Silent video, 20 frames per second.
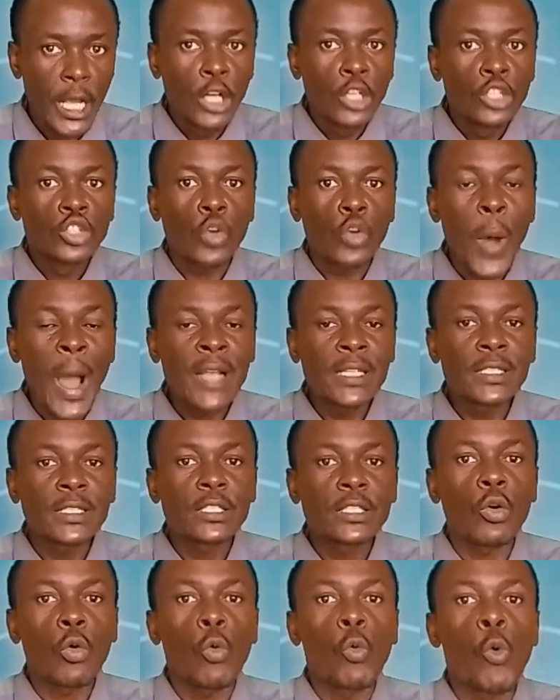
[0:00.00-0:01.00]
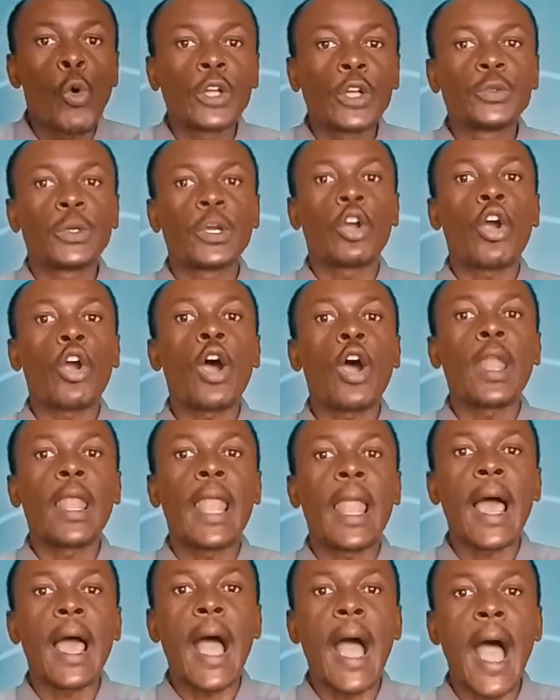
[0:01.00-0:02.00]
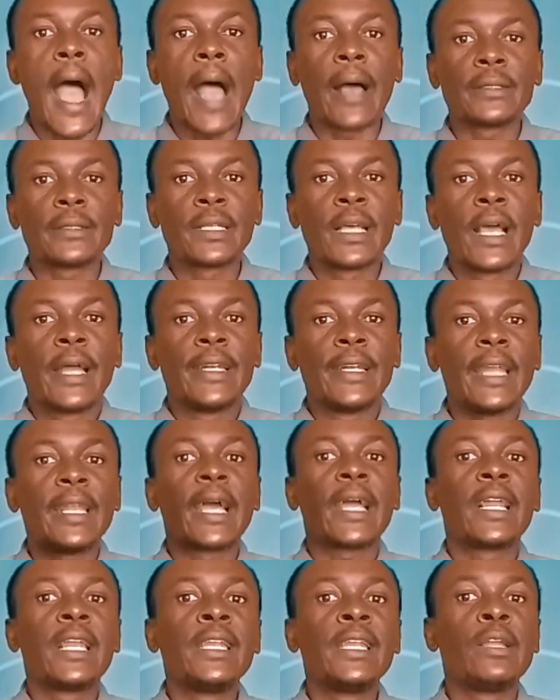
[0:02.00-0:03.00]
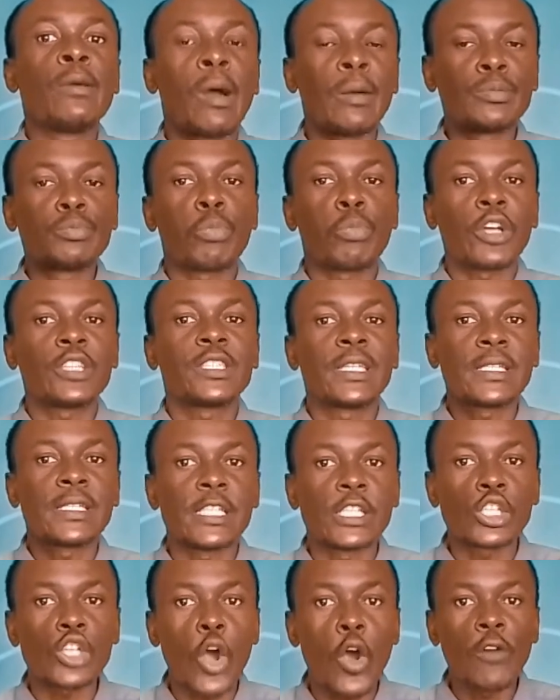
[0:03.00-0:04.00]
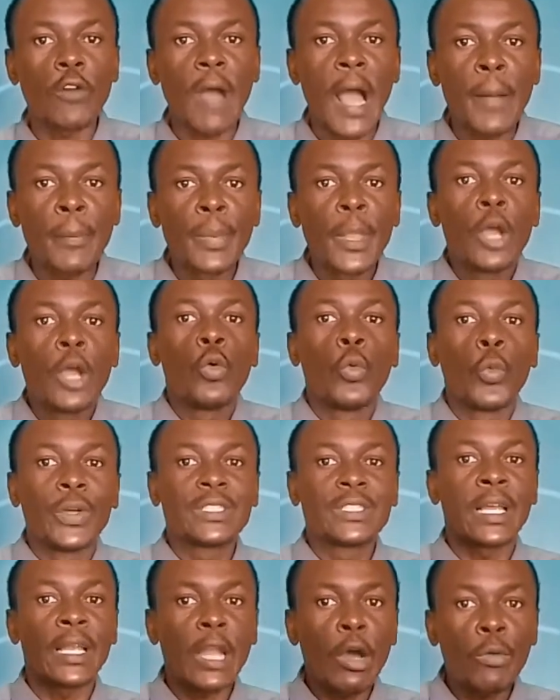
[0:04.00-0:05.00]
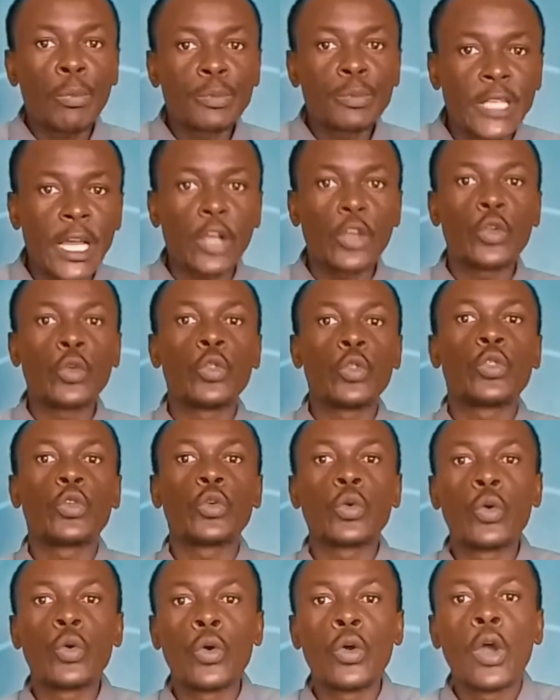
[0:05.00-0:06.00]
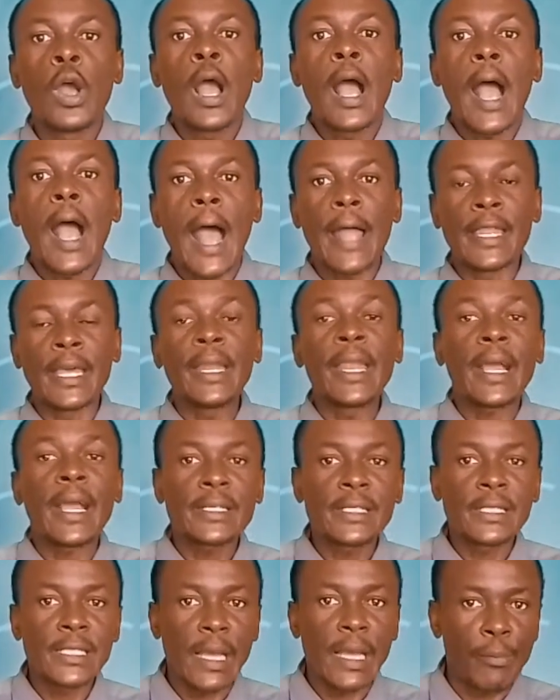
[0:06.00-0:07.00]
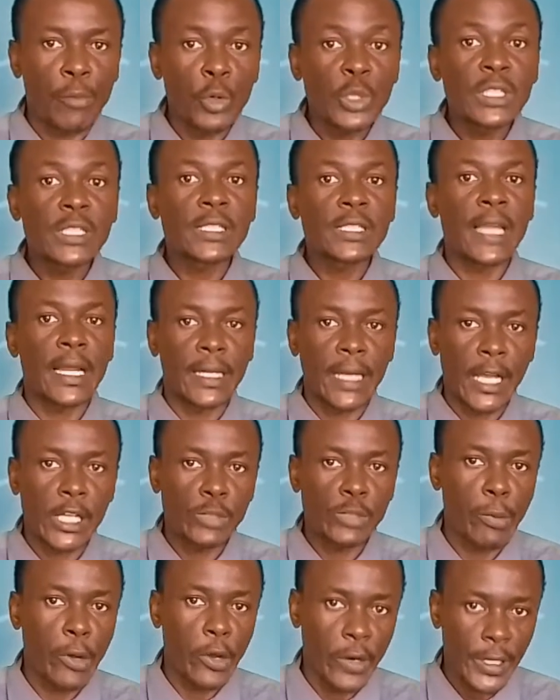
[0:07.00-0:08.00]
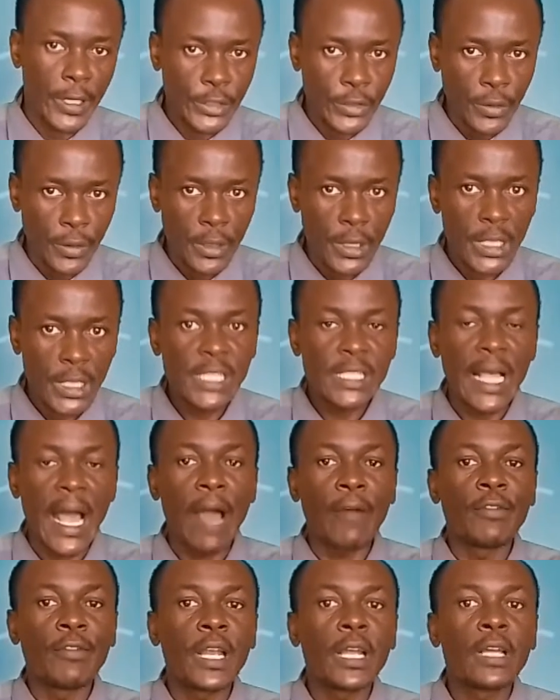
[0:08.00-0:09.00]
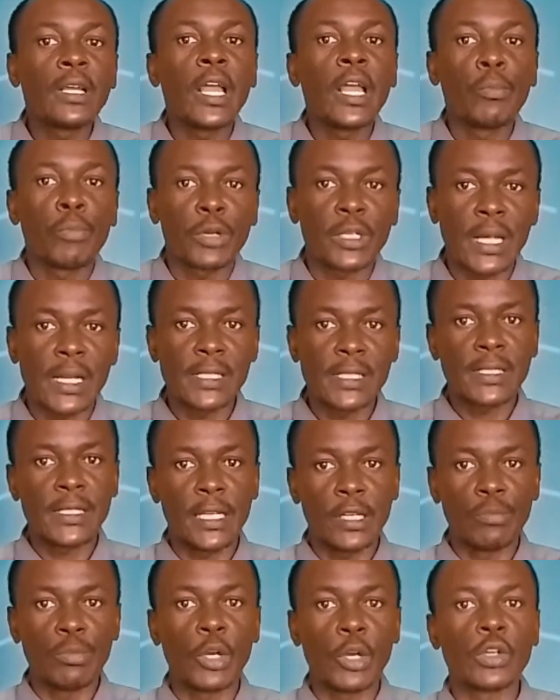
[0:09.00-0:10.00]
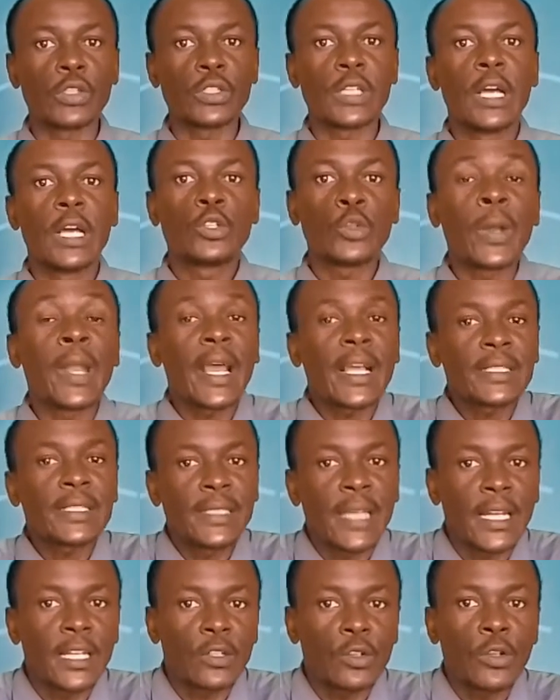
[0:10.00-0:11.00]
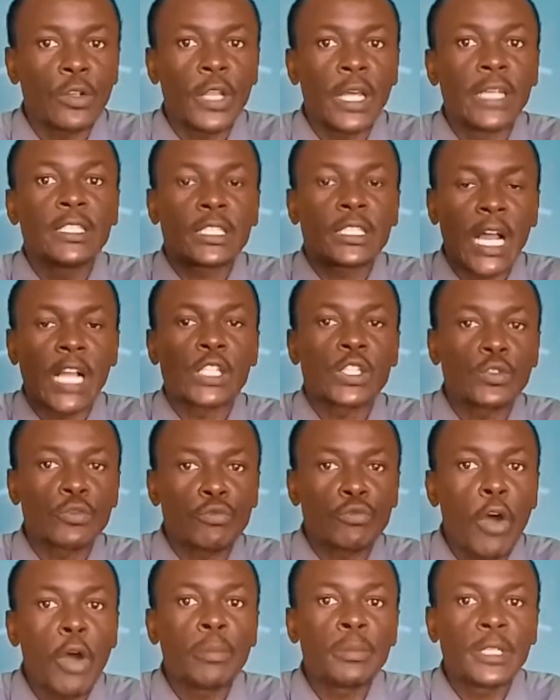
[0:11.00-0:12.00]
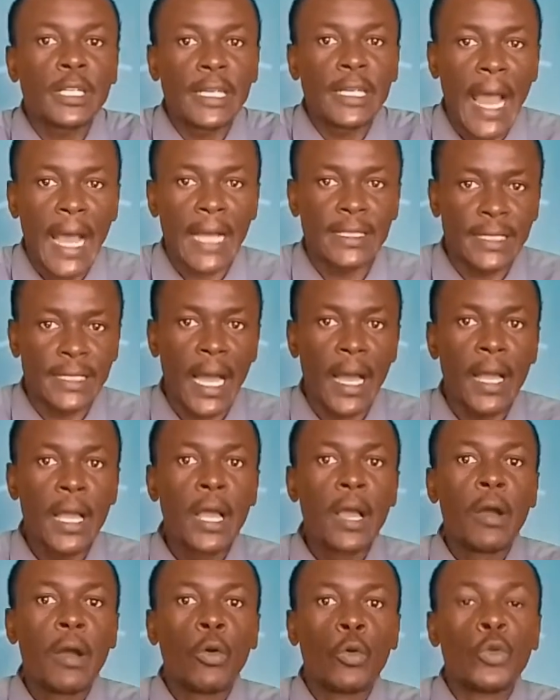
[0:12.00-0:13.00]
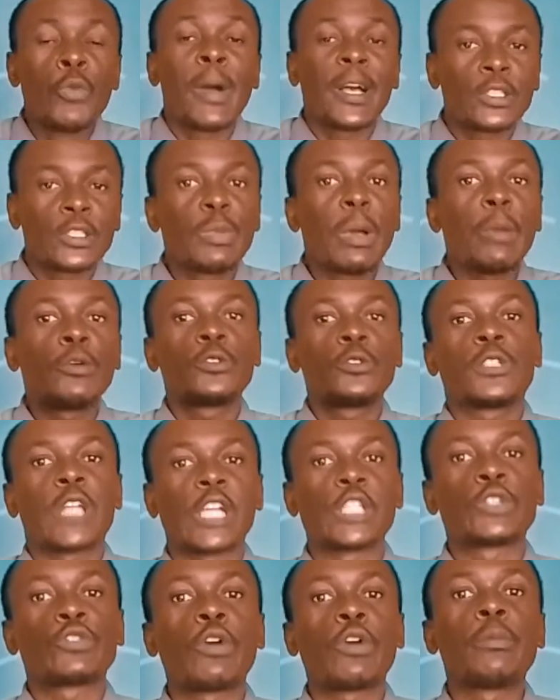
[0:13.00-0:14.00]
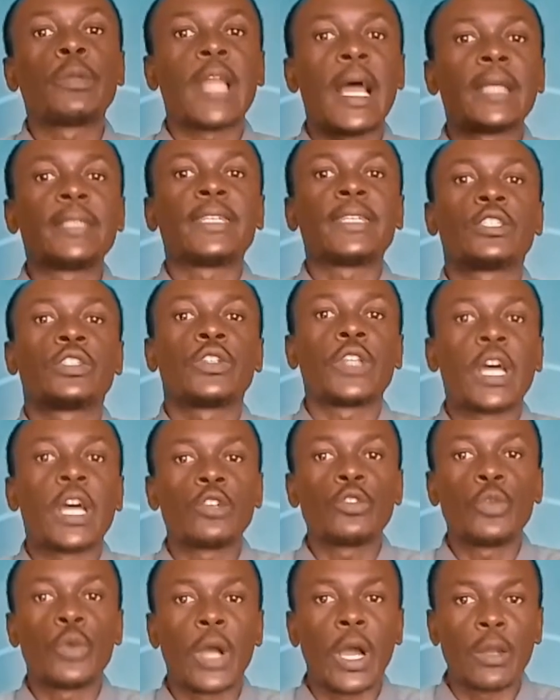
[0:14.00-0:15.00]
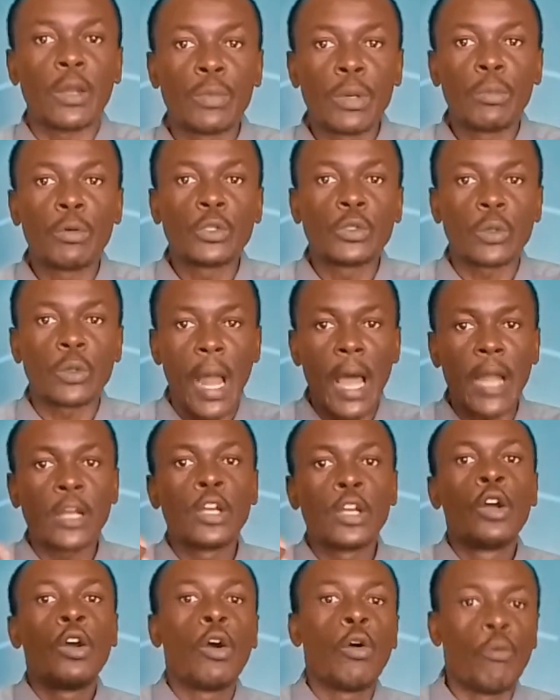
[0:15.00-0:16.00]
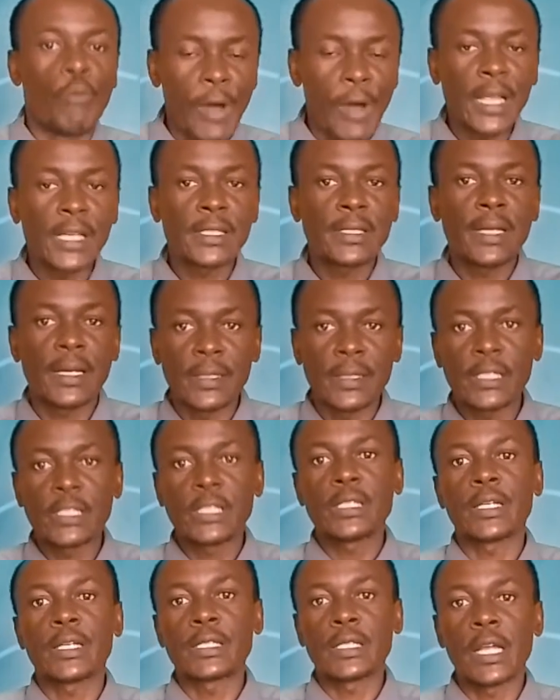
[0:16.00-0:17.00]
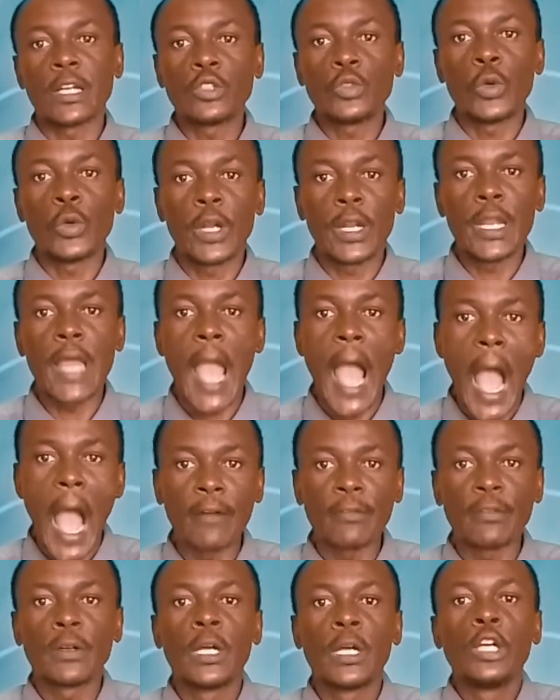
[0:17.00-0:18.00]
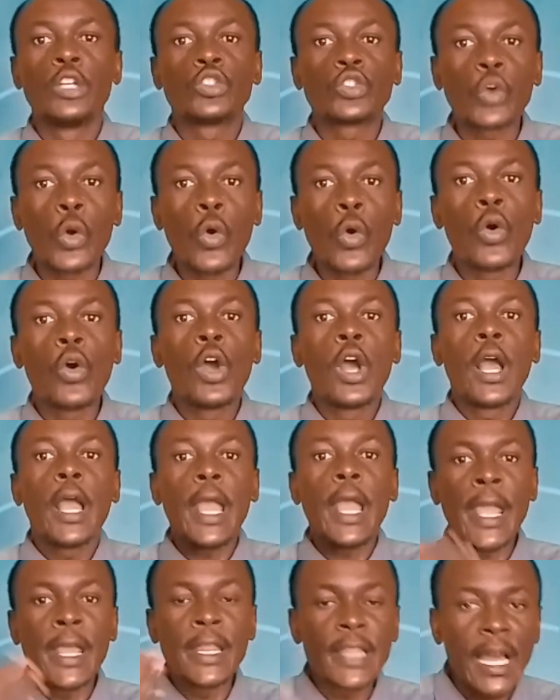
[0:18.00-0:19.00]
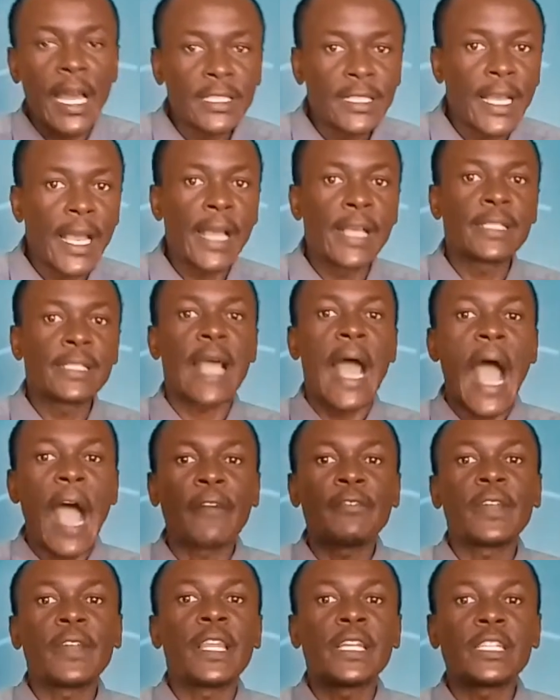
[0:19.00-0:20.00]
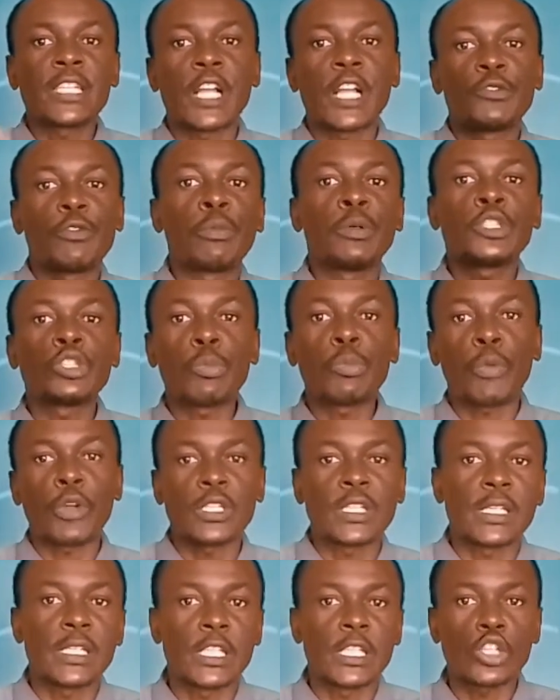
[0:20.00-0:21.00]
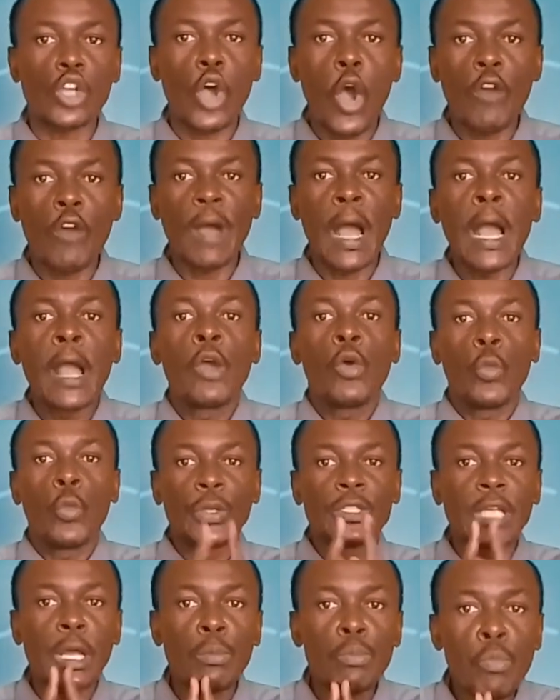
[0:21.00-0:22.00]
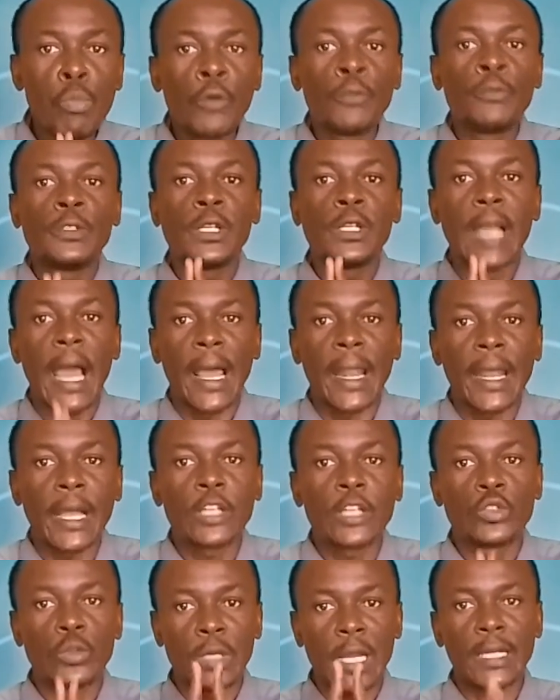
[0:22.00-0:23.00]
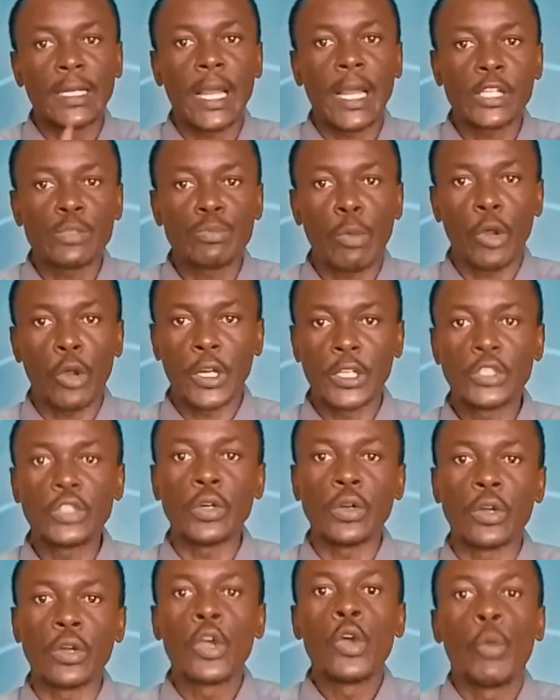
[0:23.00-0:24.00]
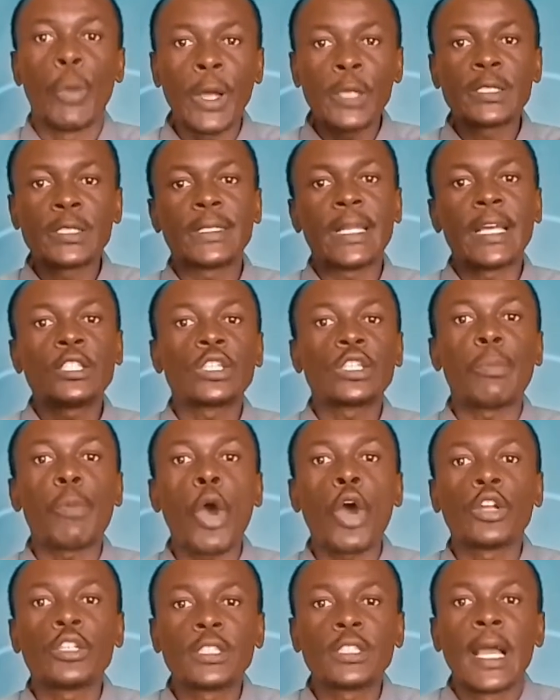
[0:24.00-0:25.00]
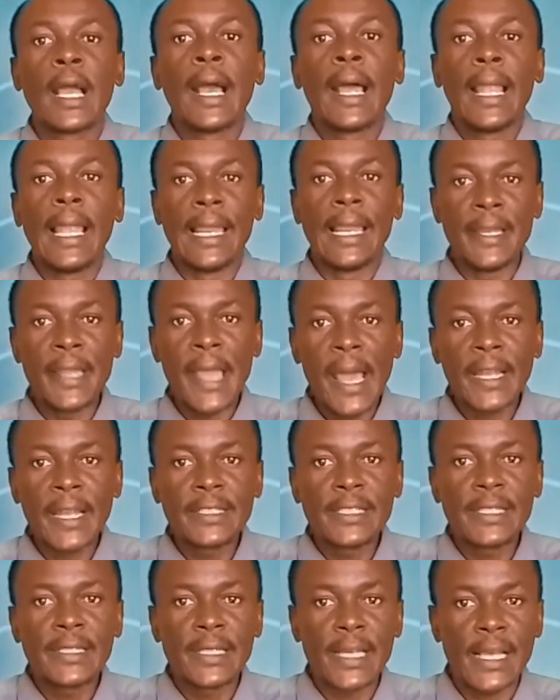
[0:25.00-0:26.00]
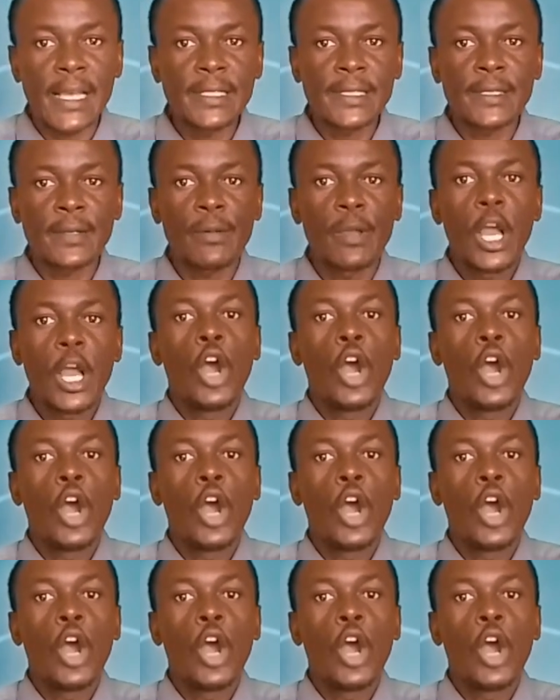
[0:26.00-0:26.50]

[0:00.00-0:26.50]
So once what we call as data cleaning process is over, we shall now take you through the next step, which is data exploration. This is a very important step because to an extent, they transform data. You must be able to transform data so that you can be able to run various statistics that you already have. So in that case, after the transformation process is over, we shall move direct to data exploration, where test tests about linearity test,